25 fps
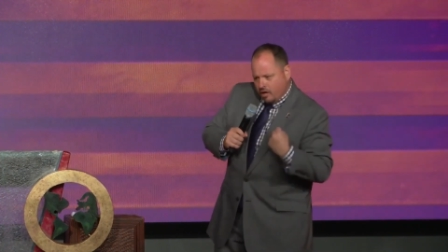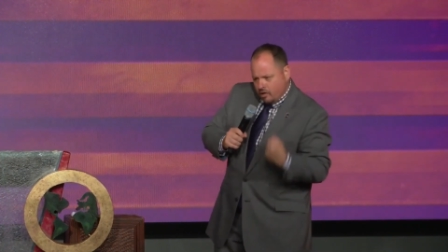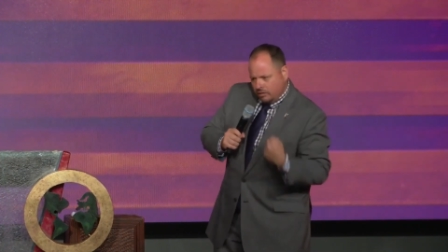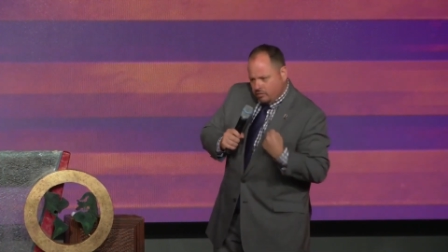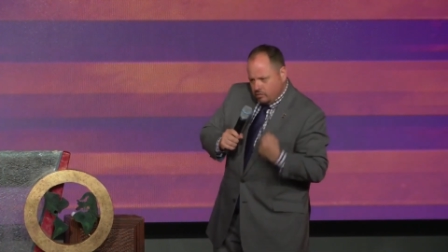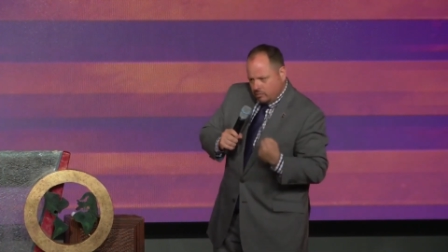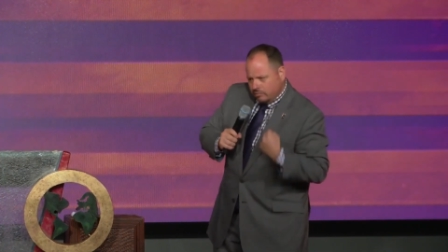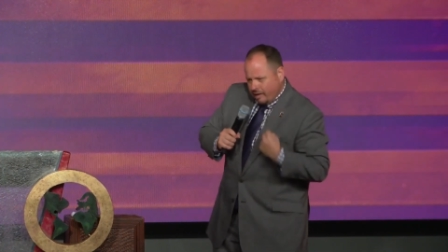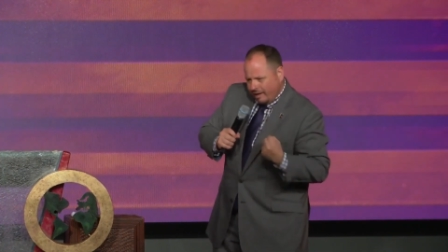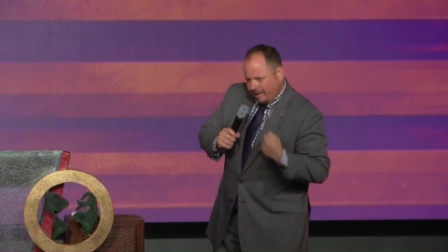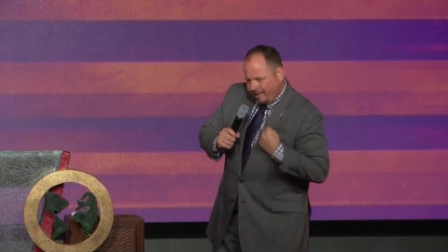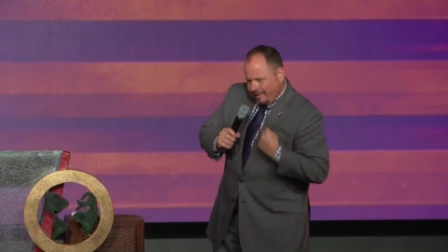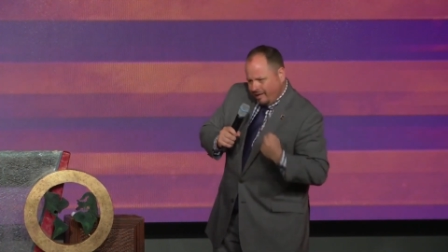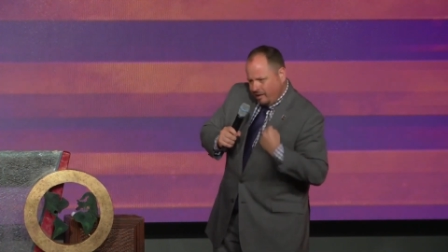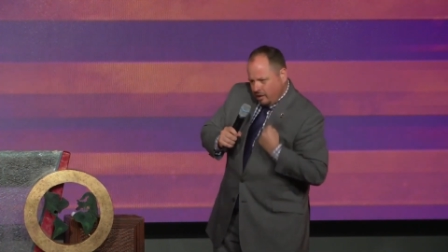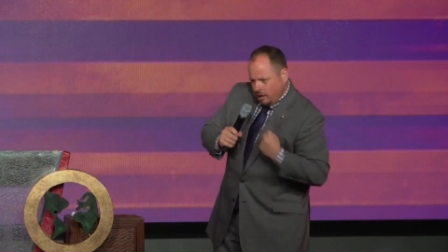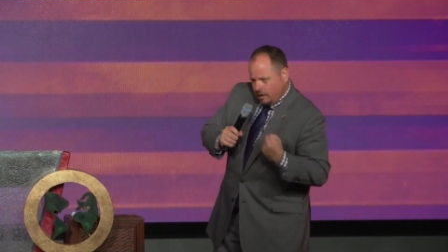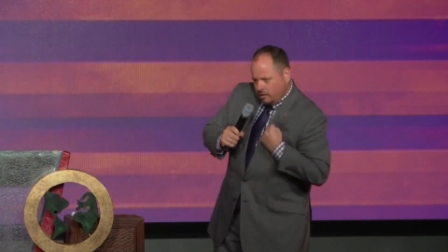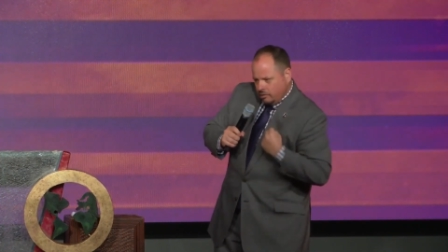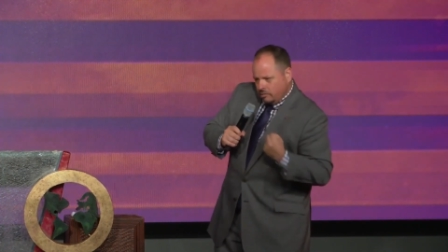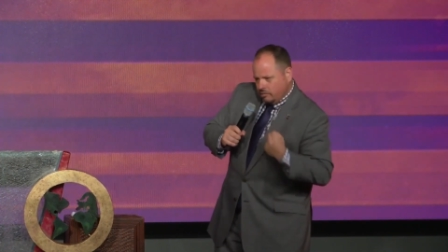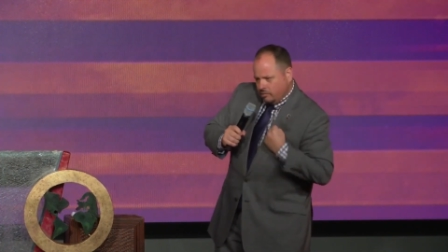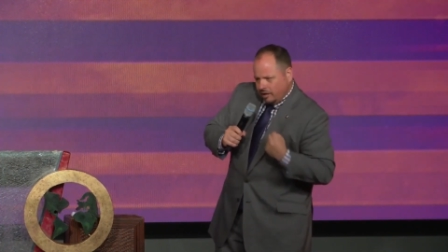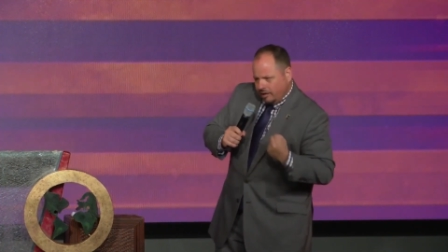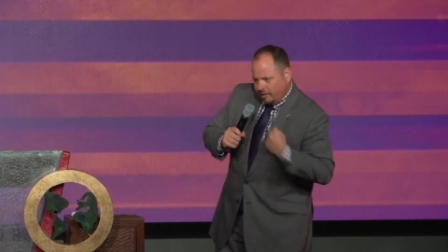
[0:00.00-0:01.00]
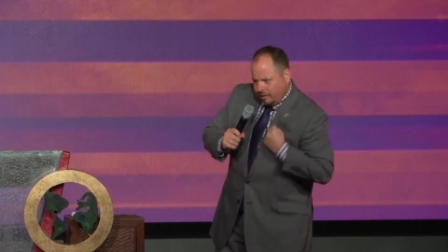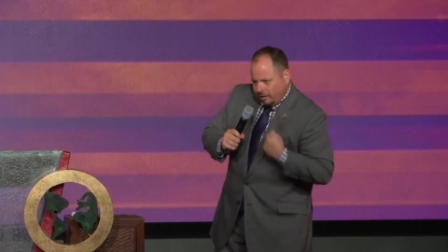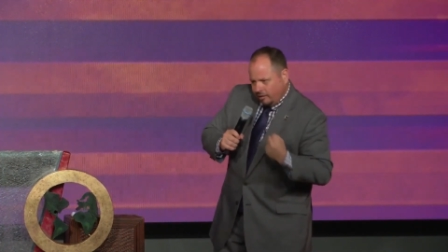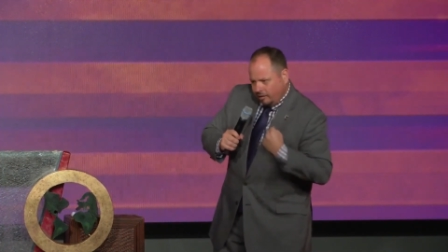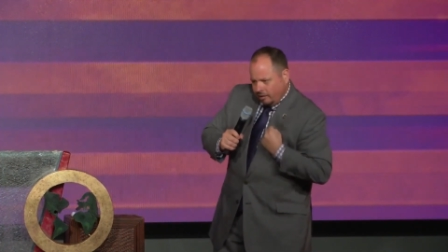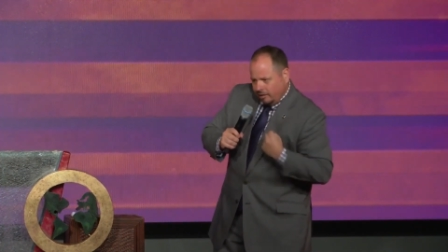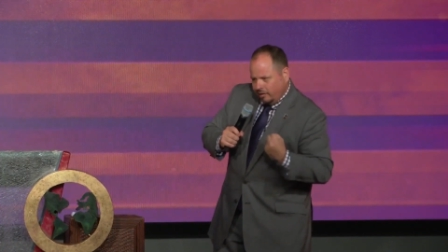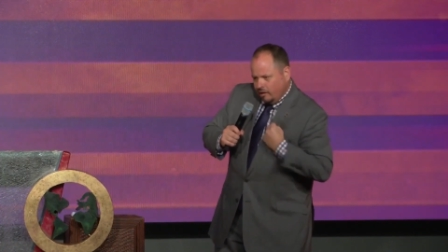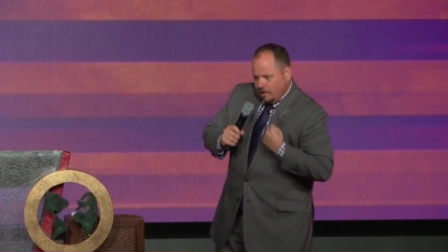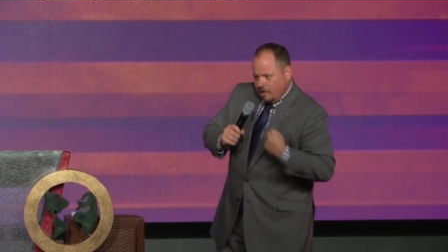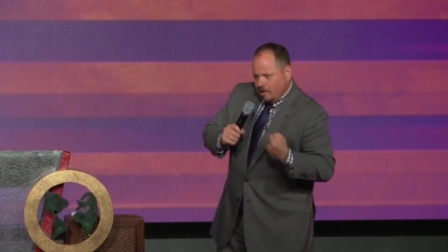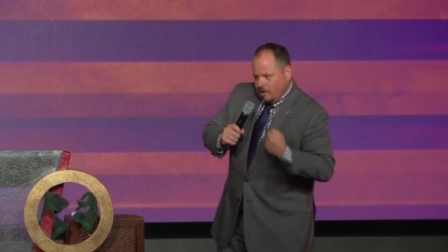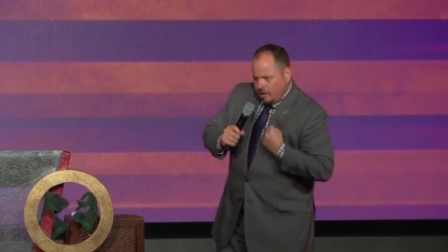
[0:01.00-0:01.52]
Oh my God, oh my
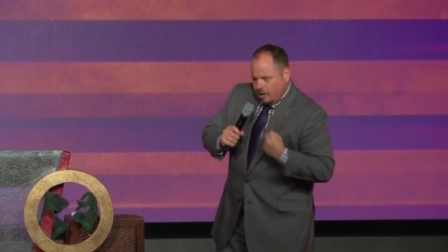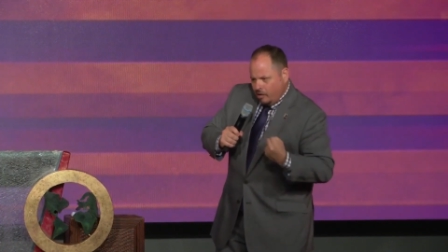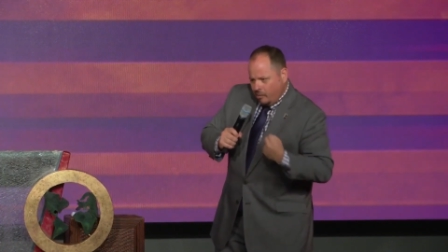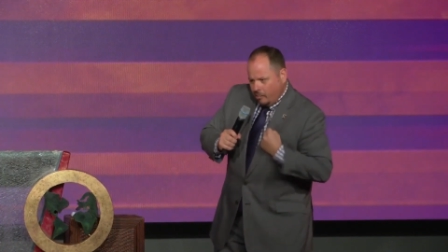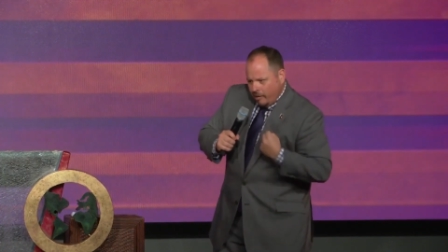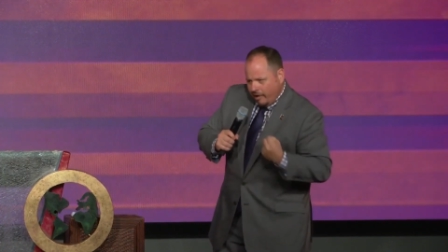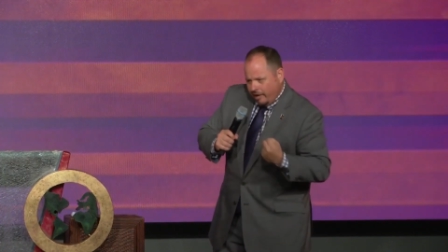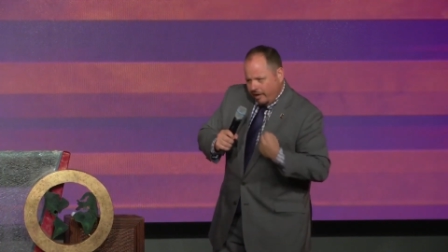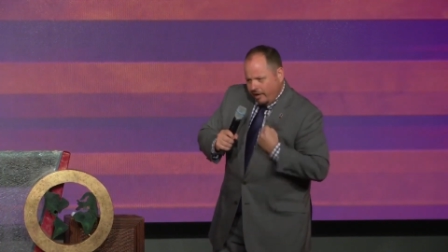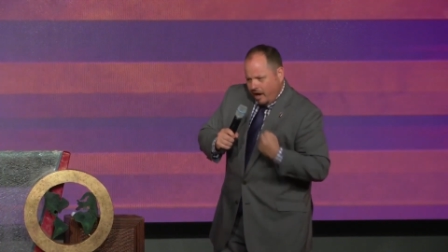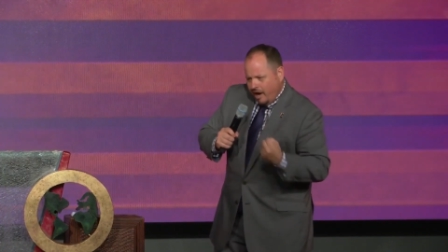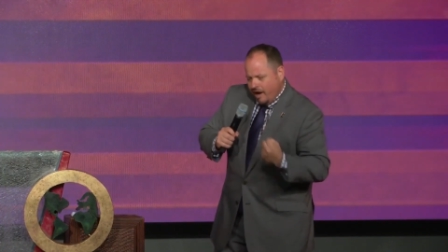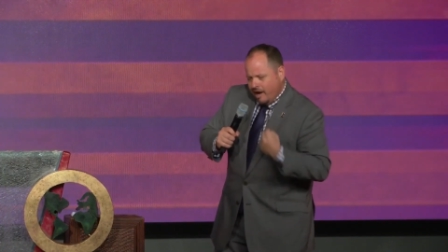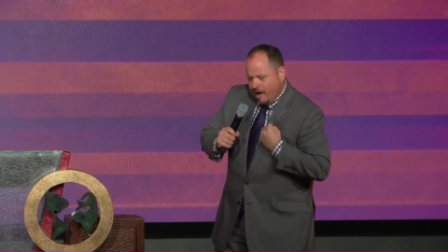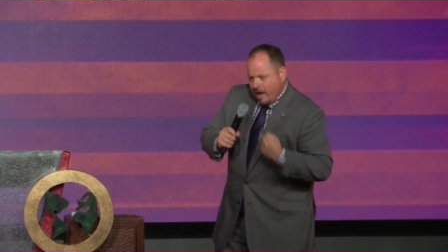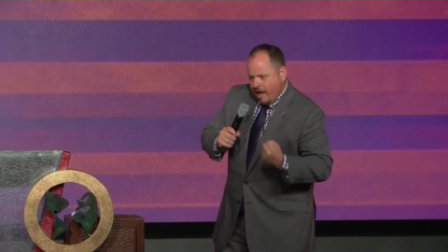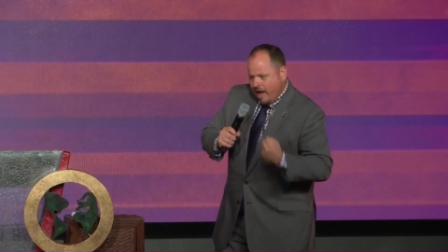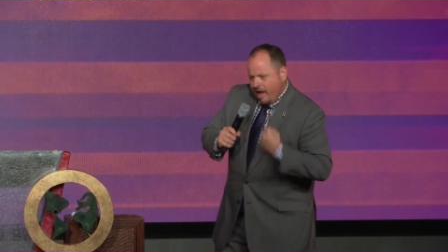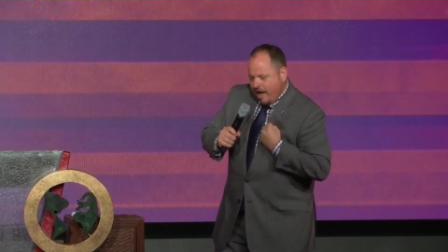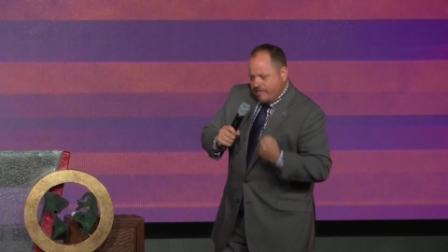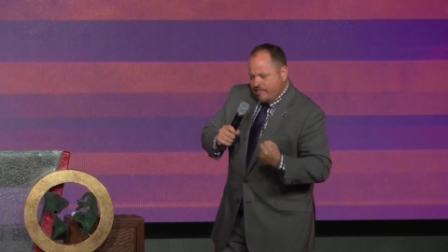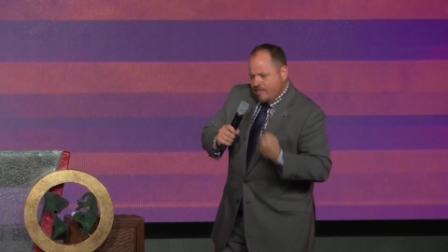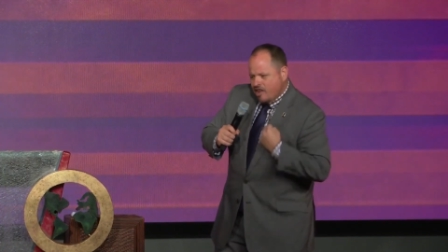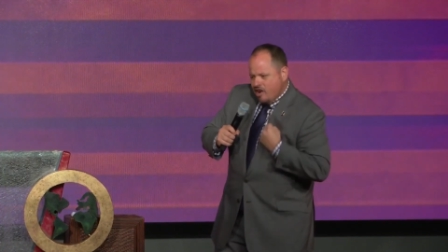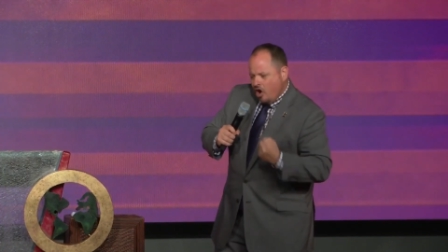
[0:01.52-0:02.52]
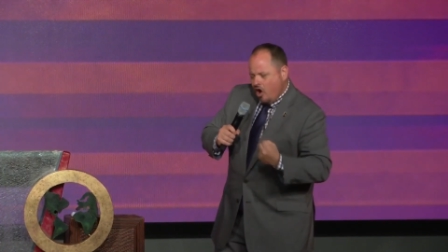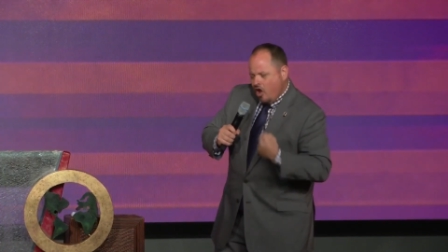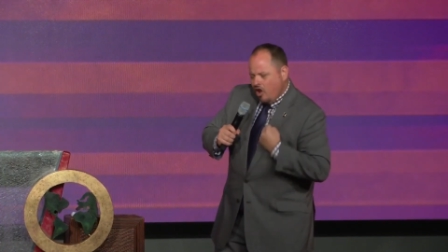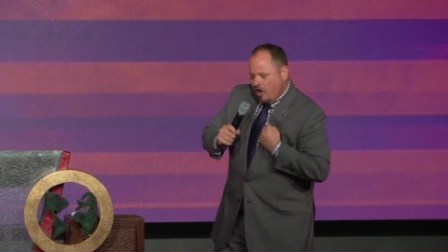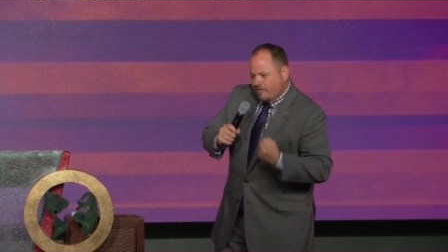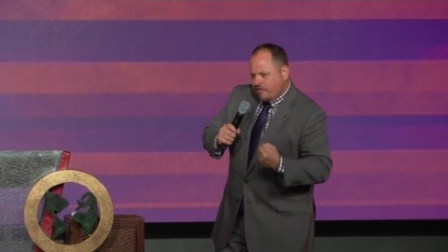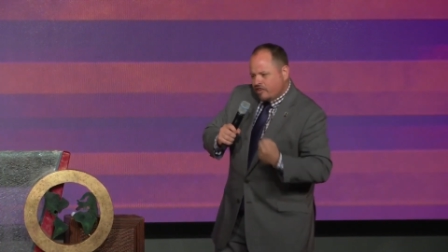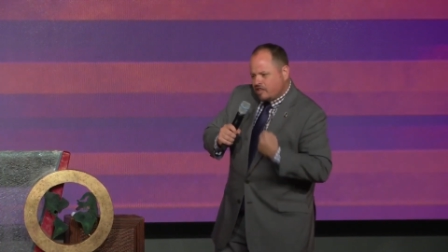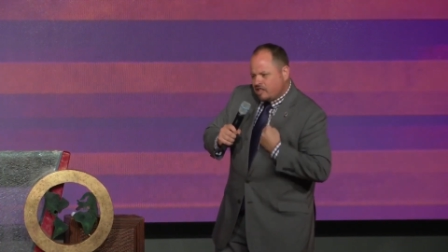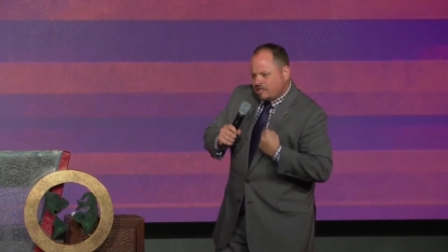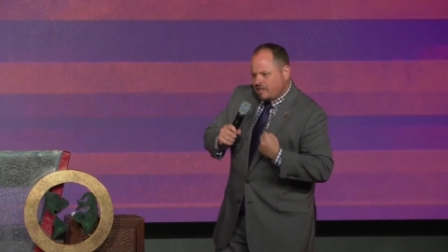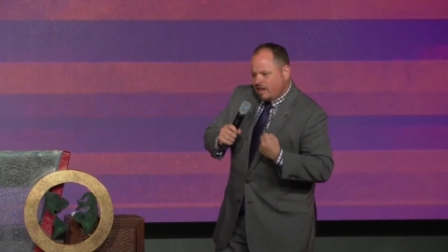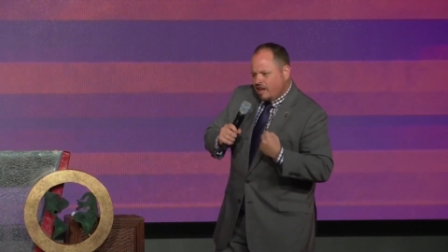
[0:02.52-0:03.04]
God, oh my God. And then all
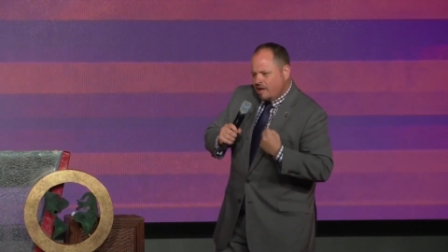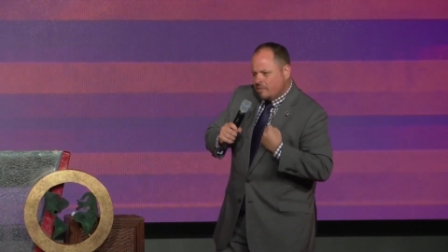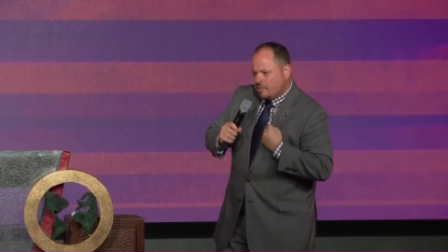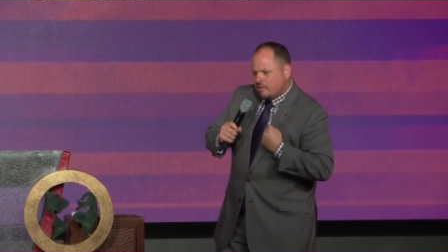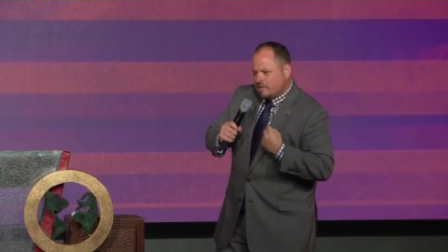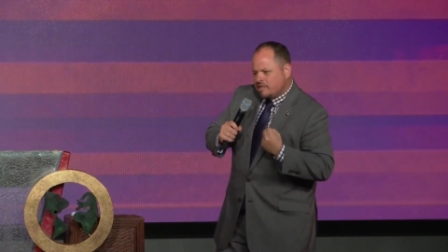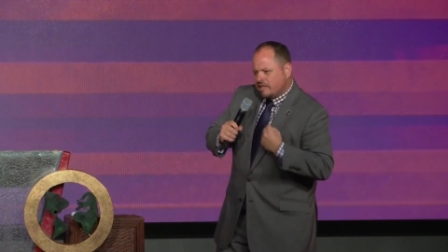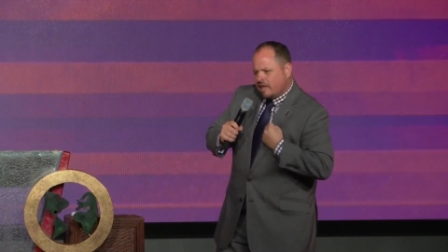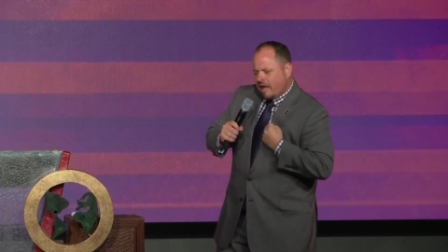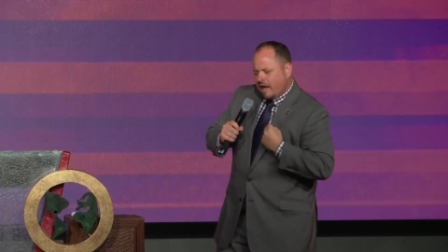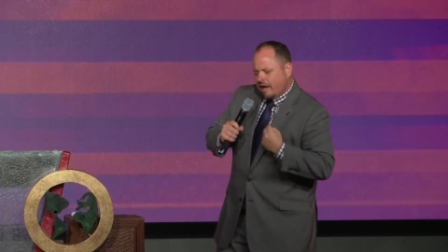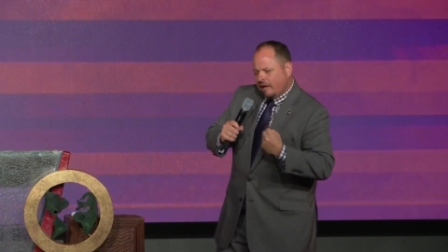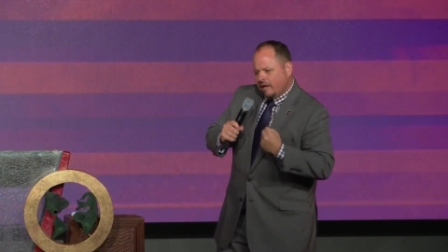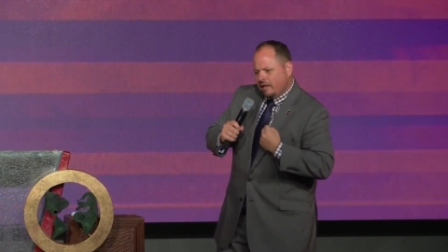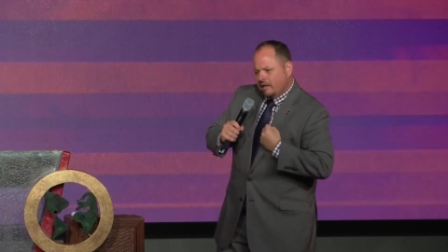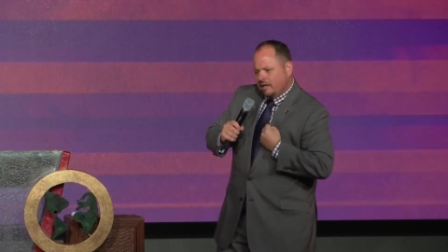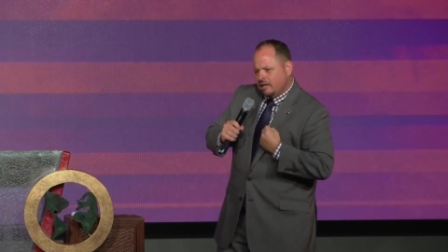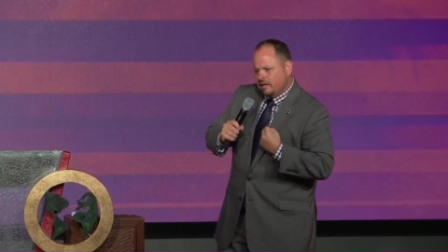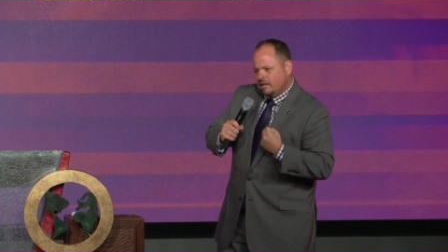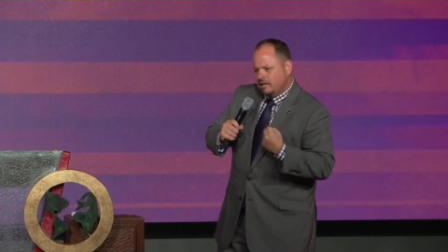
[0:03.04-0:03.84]
of a sudden it was like,